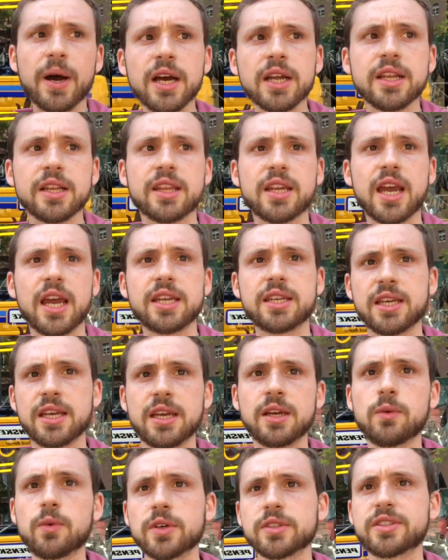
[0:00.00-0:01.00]
But the
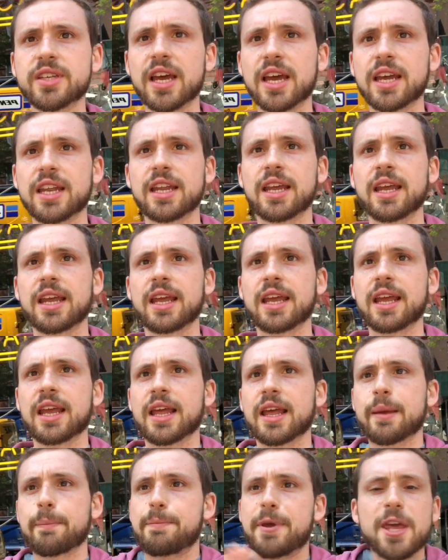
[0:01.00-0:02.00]
idea was that
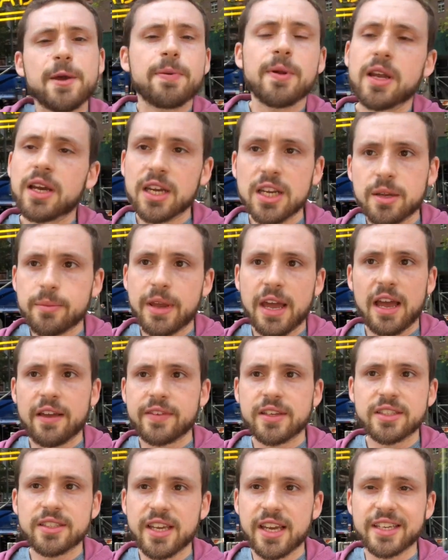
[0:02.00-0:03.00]
people are going to be
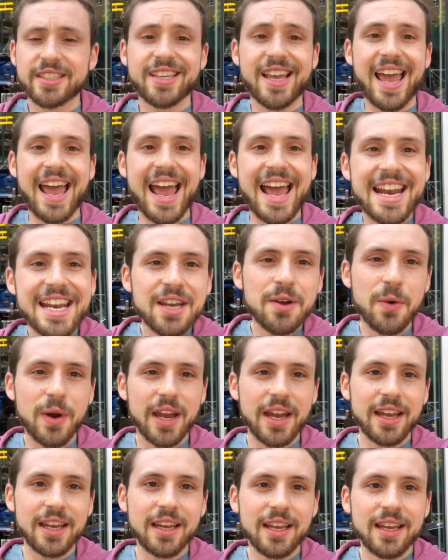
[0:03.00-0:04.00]
having sex
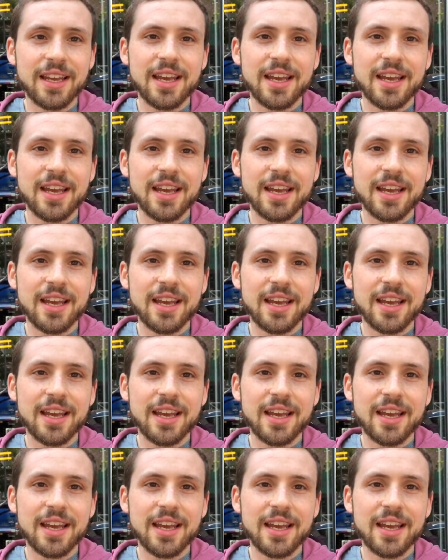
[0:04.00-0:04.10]
anyway.